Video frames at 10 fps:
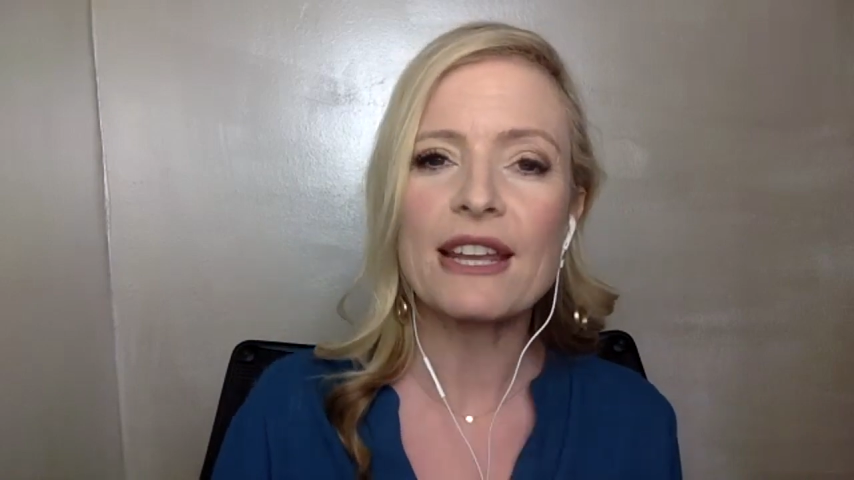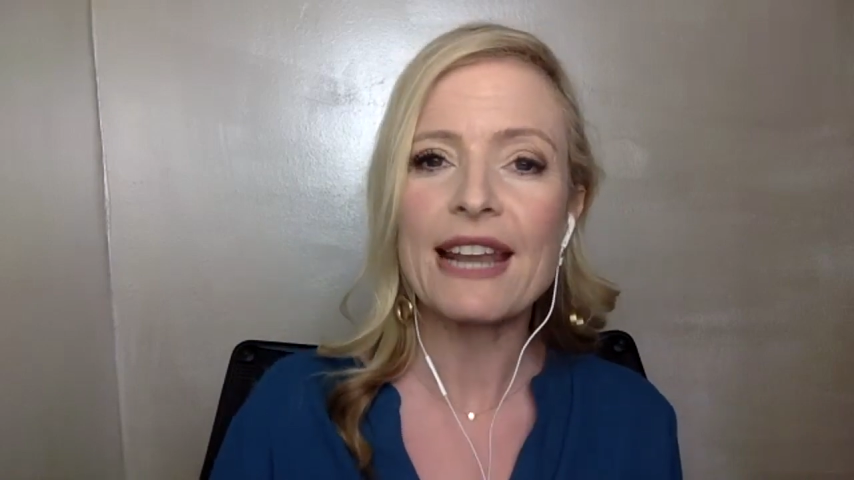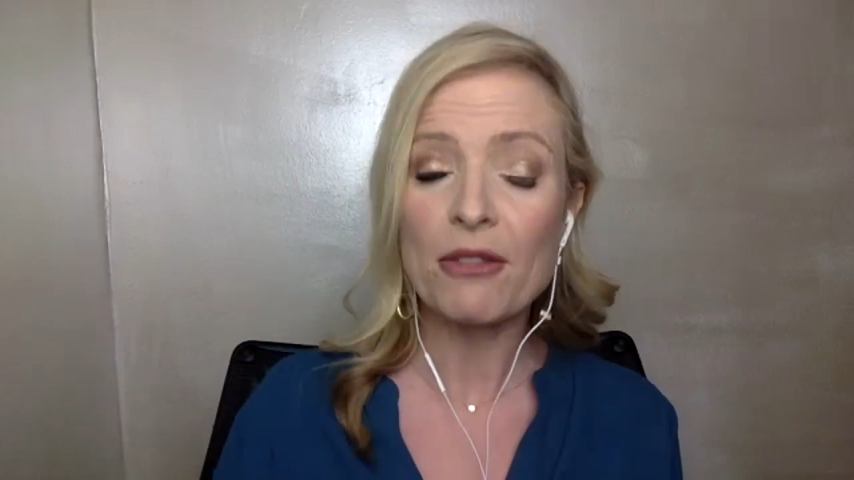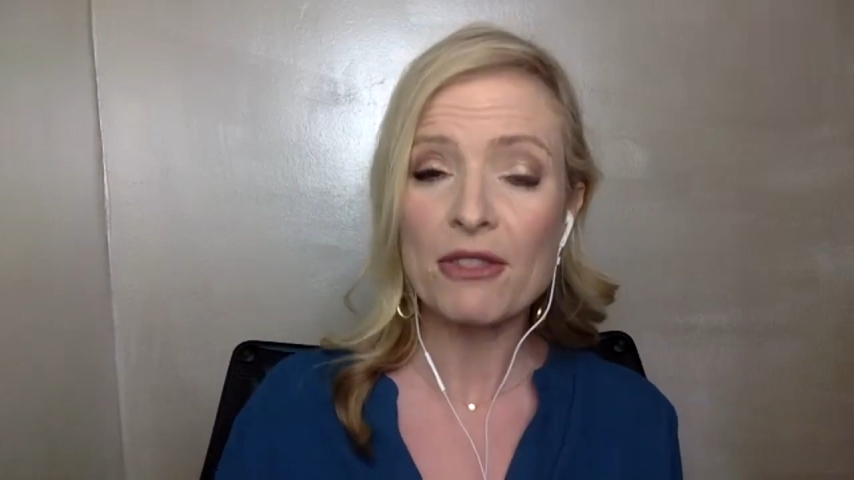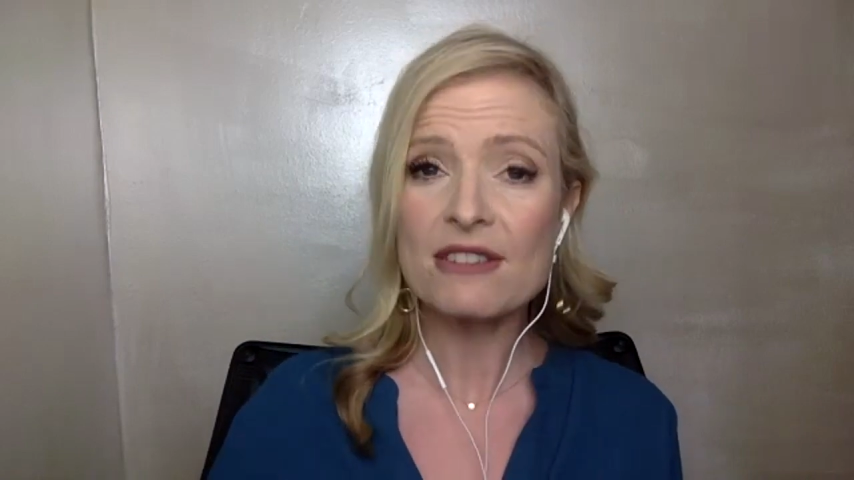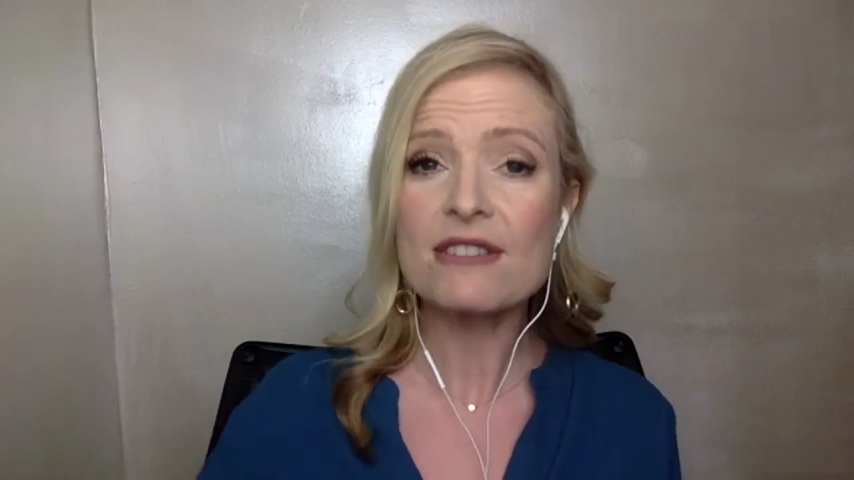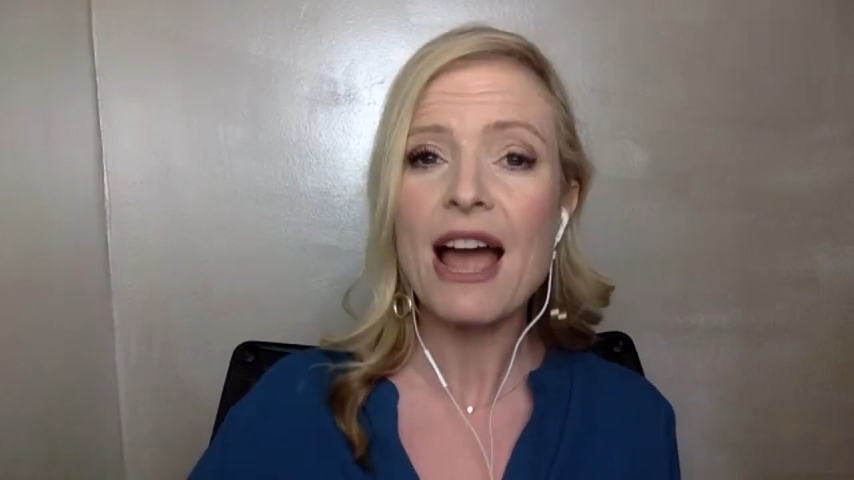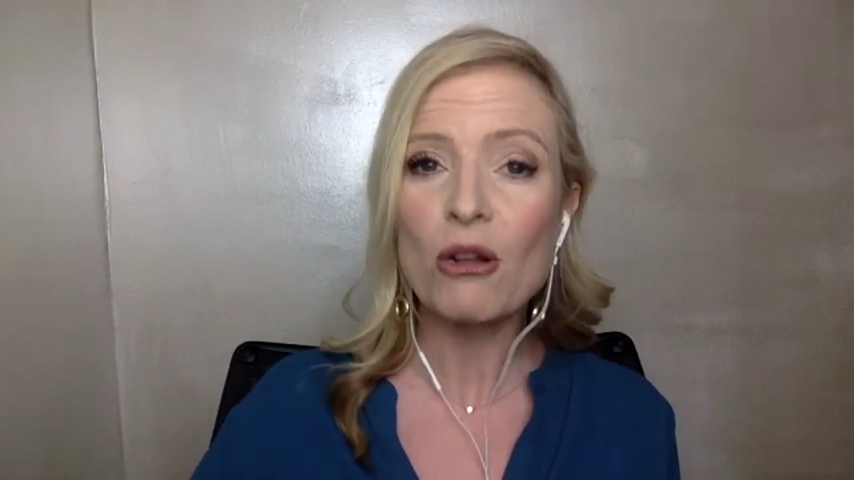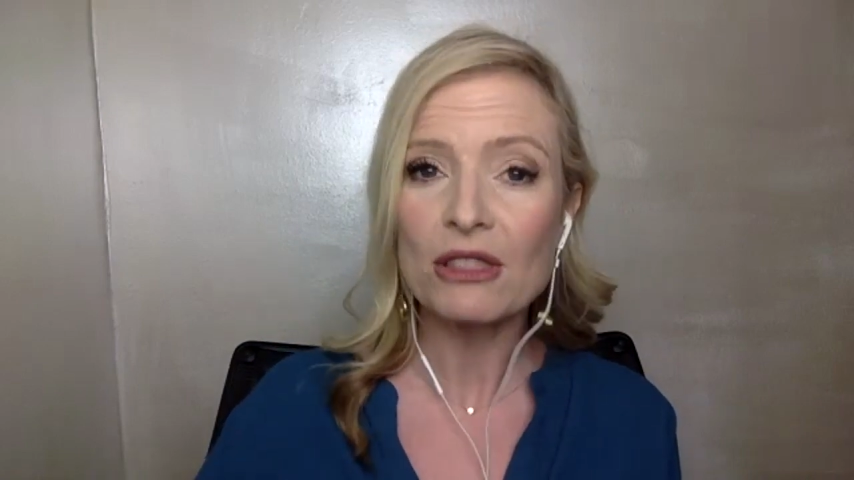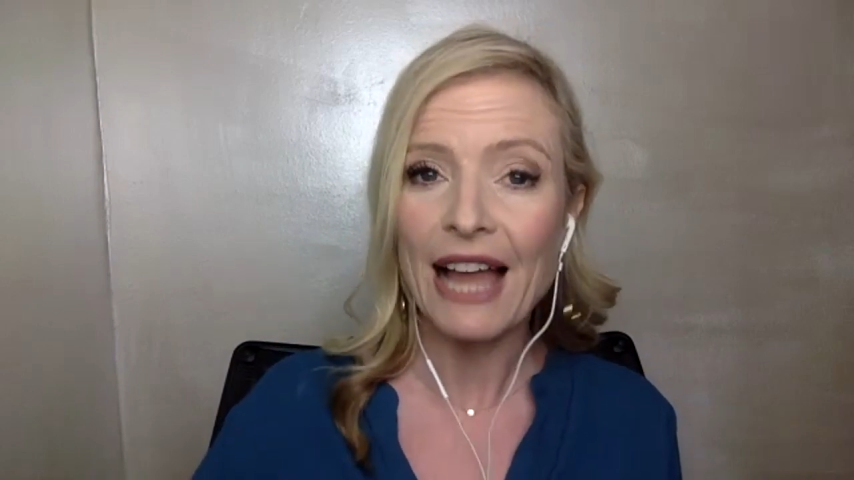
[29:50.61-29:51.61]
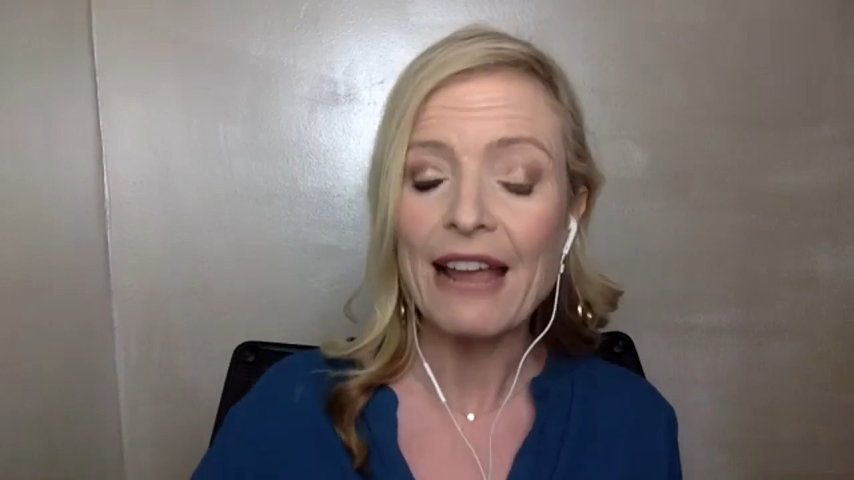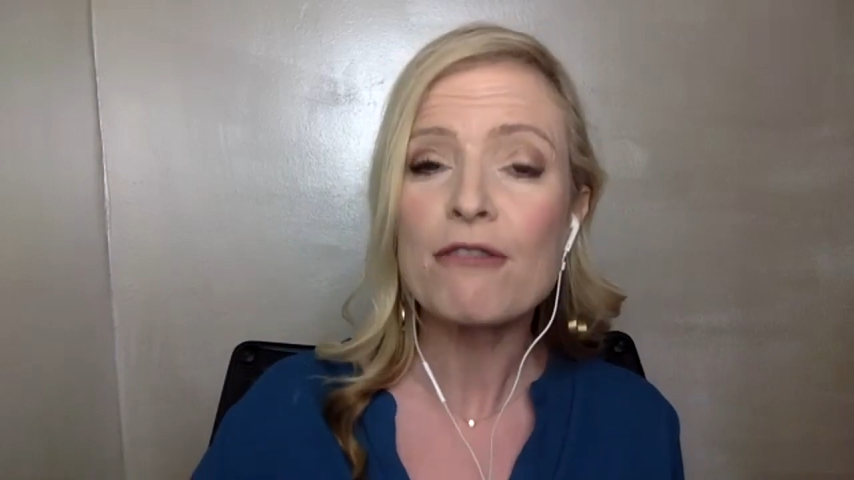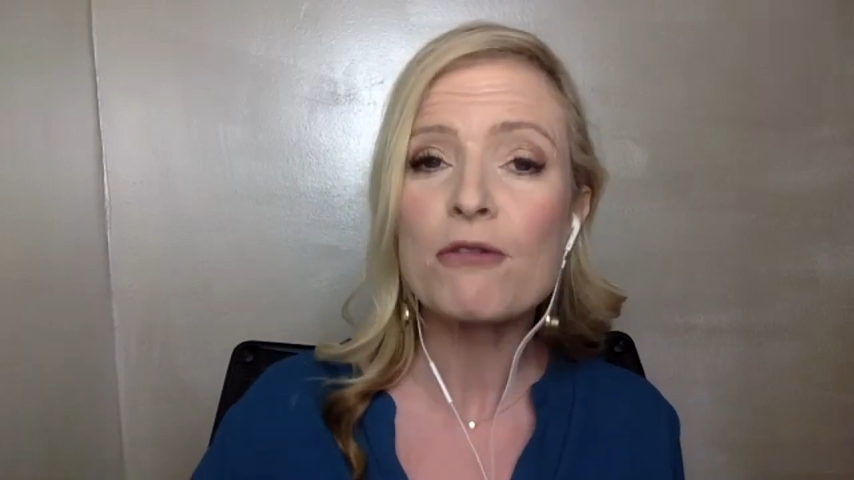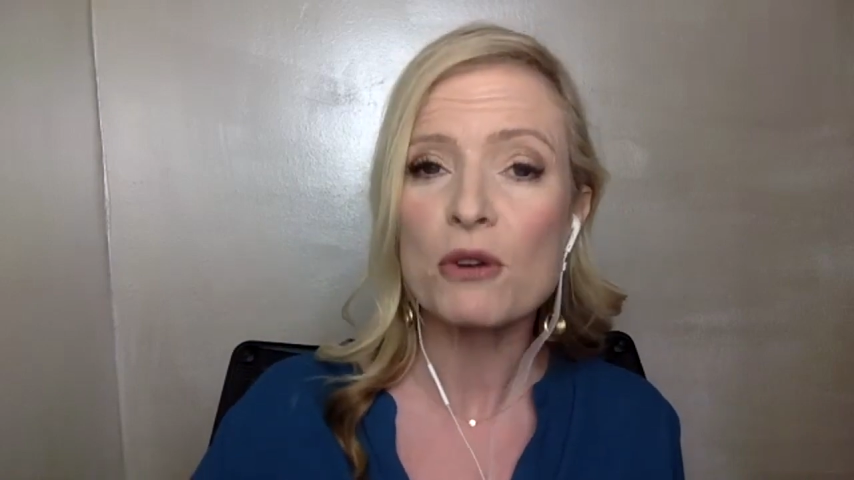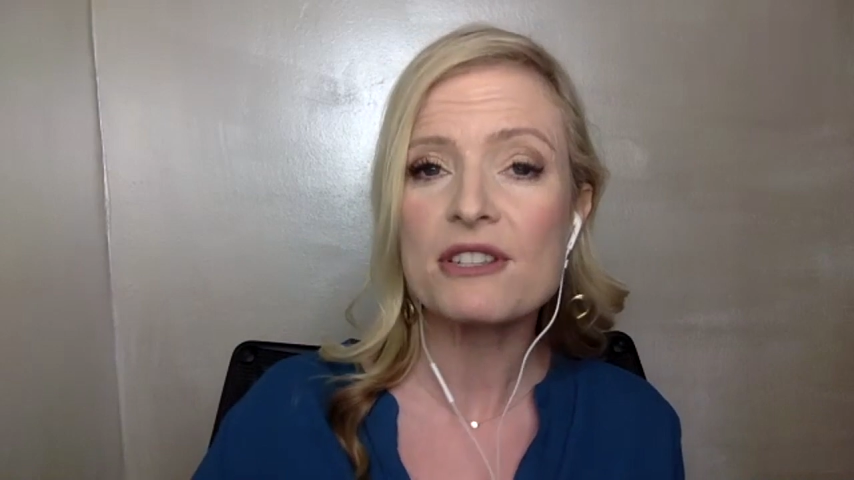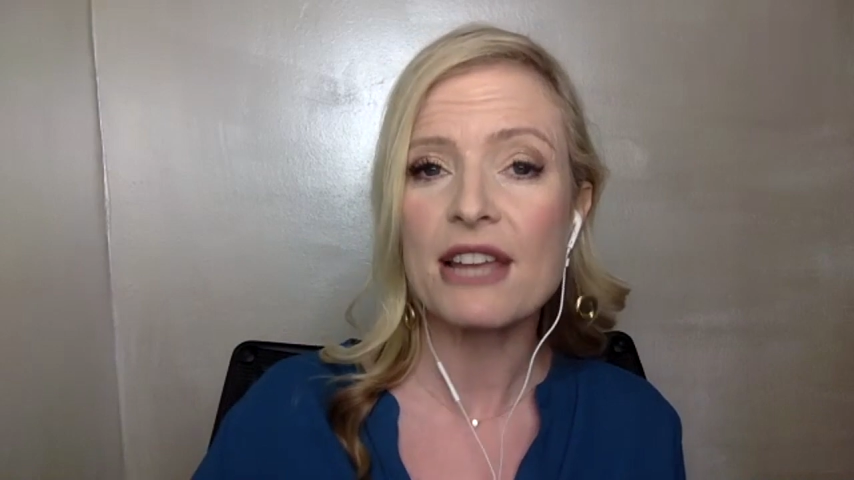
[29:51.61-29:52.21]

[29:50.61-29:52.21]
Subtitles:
Now, this is how life force